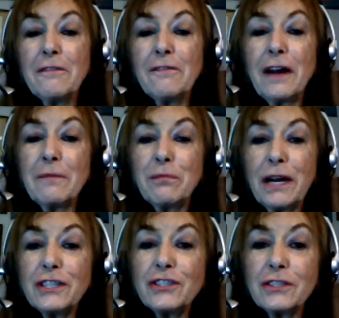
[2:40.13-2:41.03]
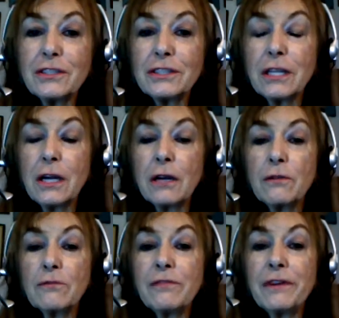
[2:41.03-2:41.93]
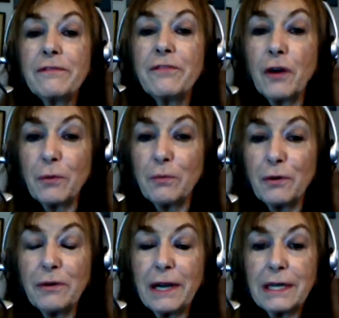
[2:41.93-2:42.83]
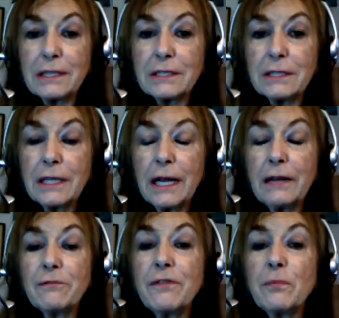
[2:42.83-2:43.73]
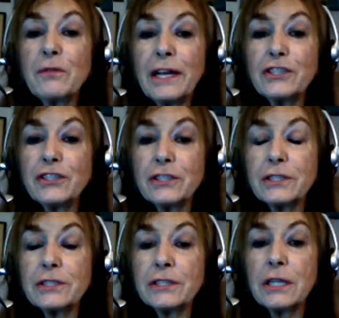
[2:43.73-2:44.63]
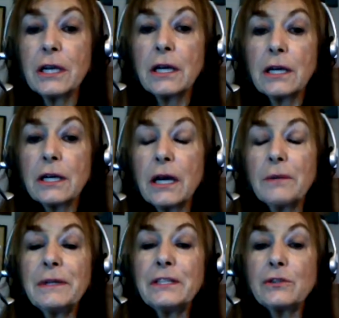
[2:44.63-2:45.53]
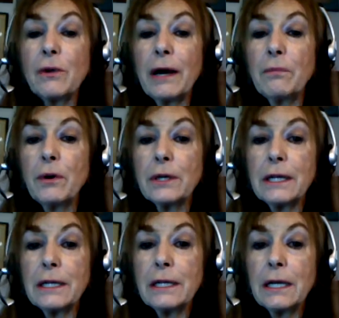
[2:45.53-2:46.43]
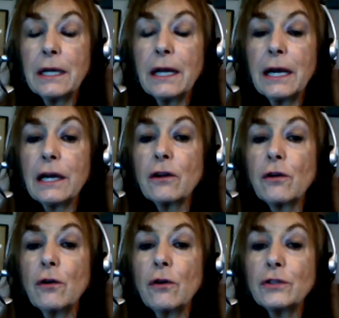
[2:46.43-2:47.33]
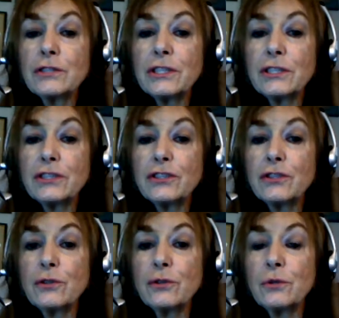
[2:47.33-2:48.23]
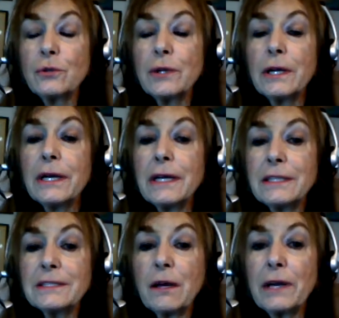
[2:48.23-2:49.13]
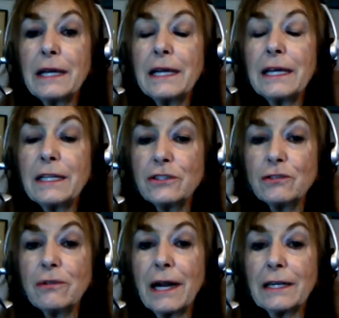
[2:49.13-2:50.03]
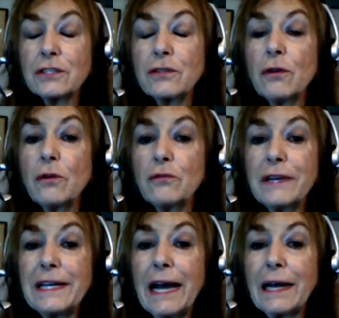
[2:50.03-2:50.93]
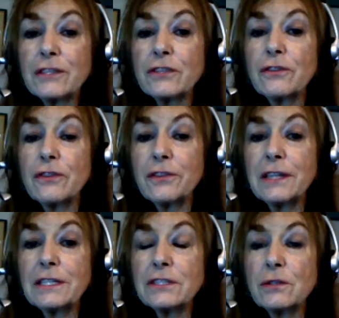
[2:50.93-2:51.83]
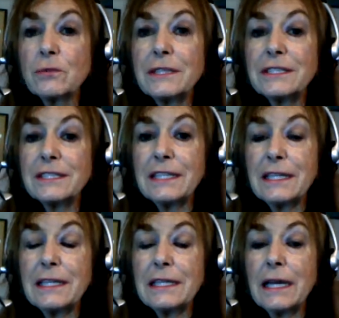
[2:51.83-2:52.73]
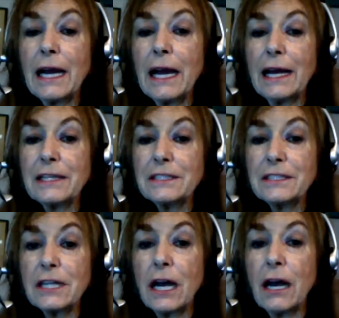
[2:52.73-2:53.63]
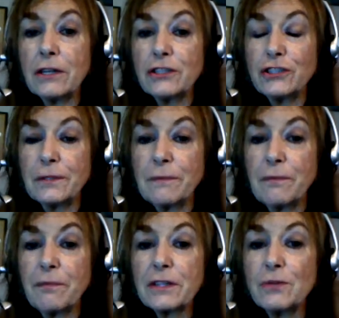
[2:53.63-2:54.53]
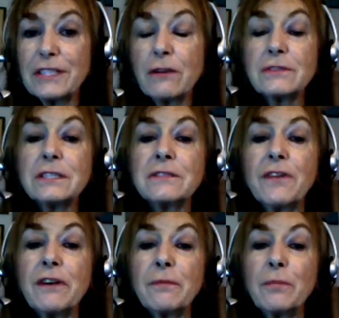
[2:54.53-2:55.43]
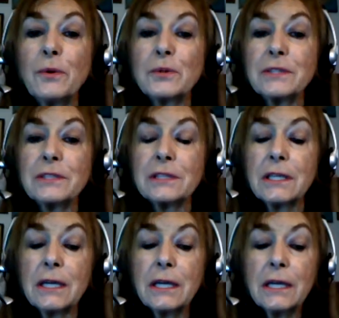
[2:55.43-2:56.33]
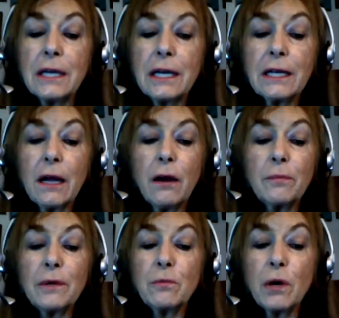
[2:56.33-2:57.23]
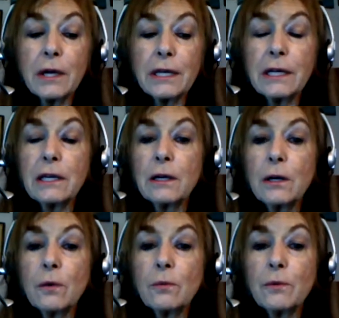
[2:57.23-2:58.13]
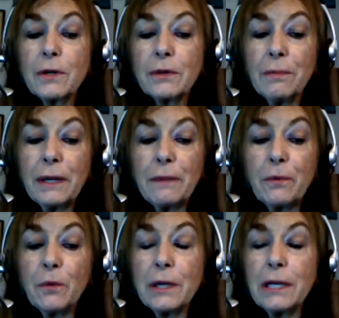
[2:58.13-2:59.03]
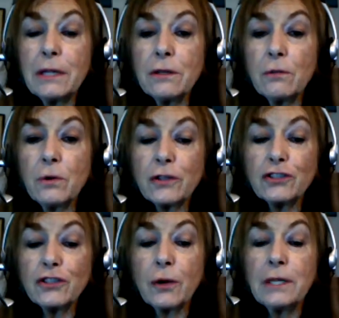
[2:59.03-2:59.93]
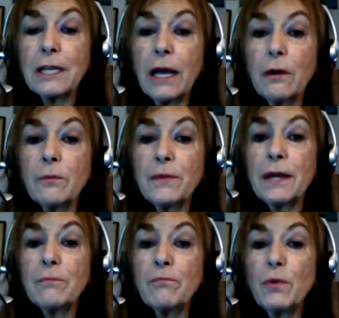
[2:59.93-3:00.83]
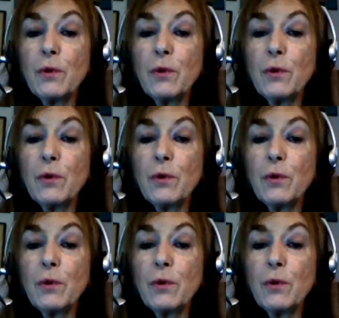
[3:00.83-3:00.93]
Vibrations reverberate, and reverberations come into our body and cause us to, in some way, interact or react to the things that we see and touch. So sound is very important, and I'll be working with people in the workshop to help them